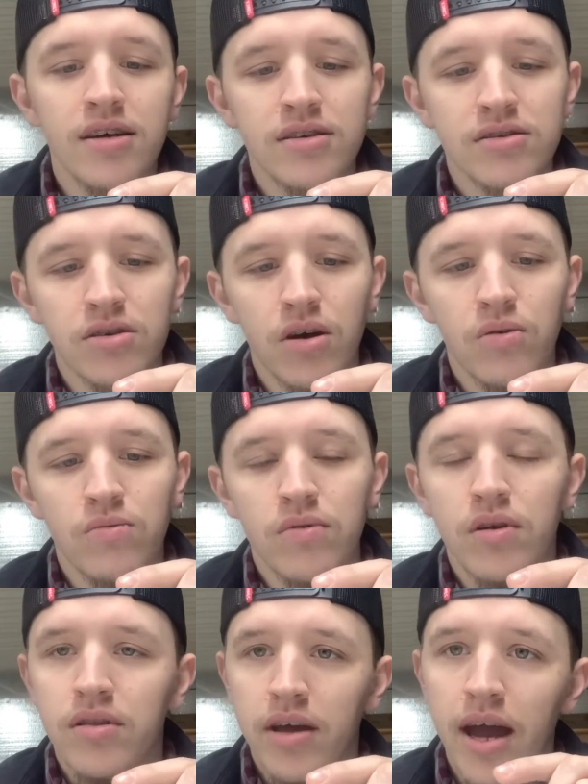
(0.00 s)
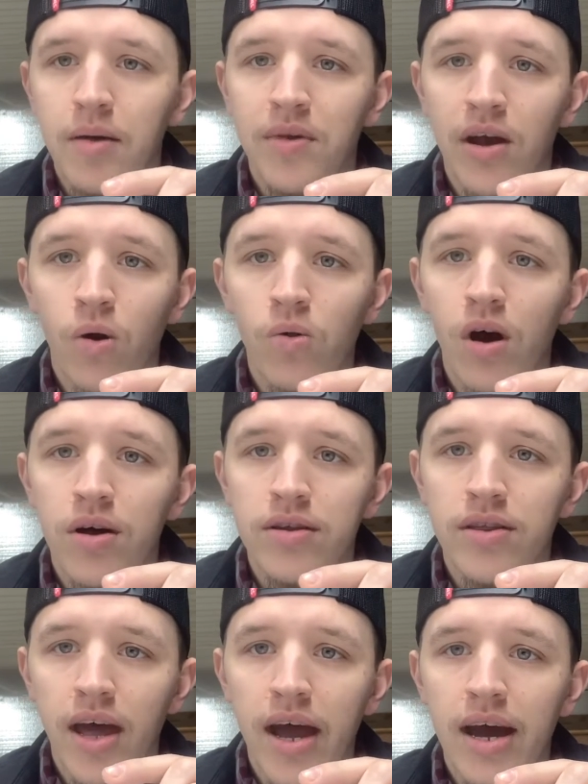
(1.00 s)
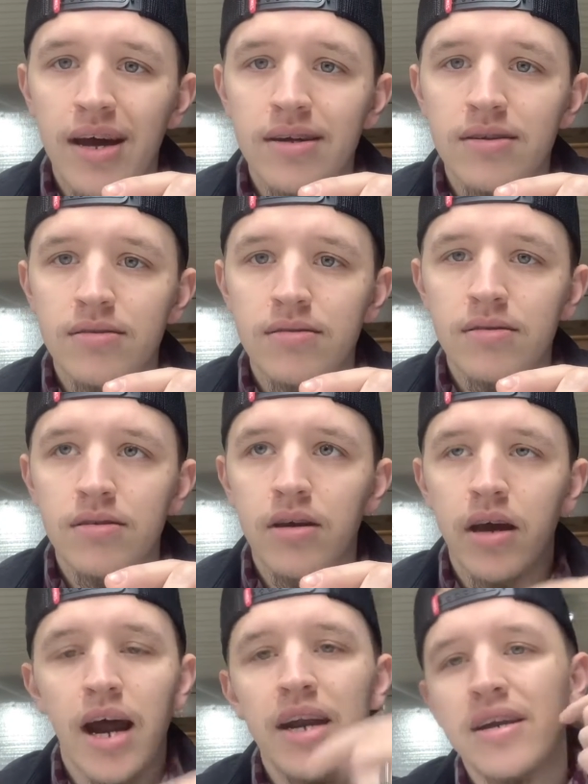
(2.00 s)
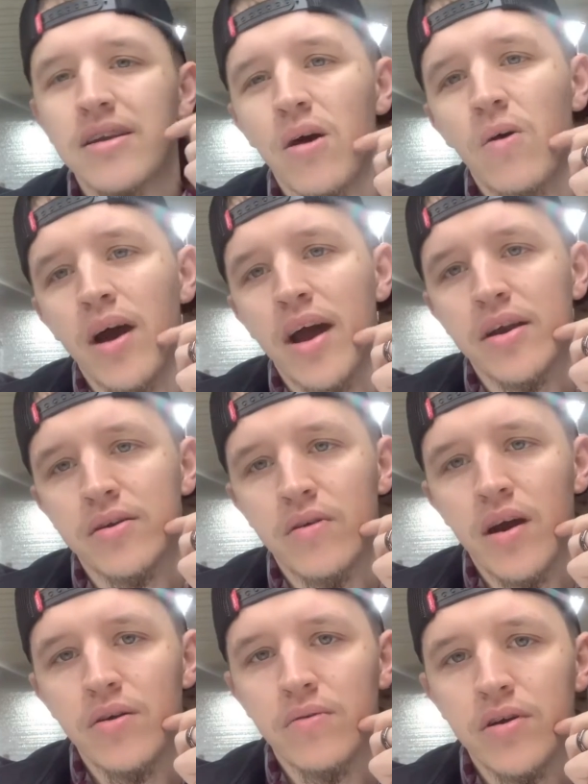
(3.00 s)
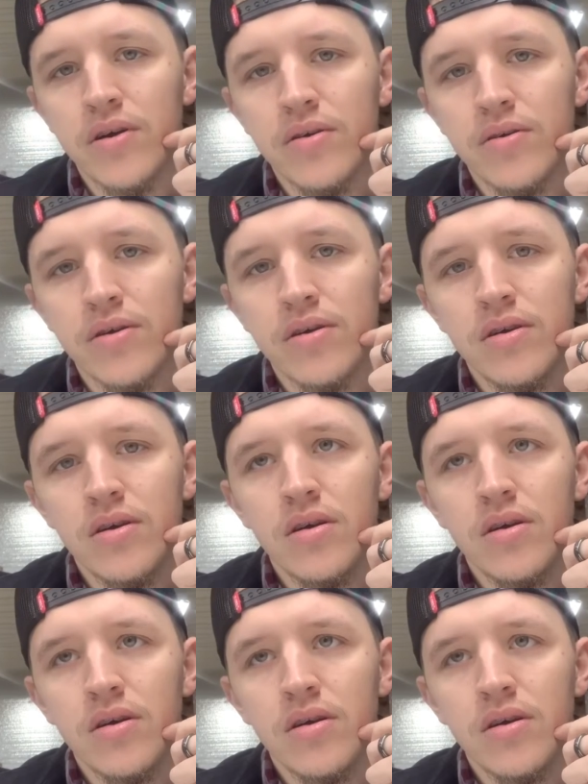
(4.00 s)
So they had me hold on to that. And I didn't know I had a crown over here.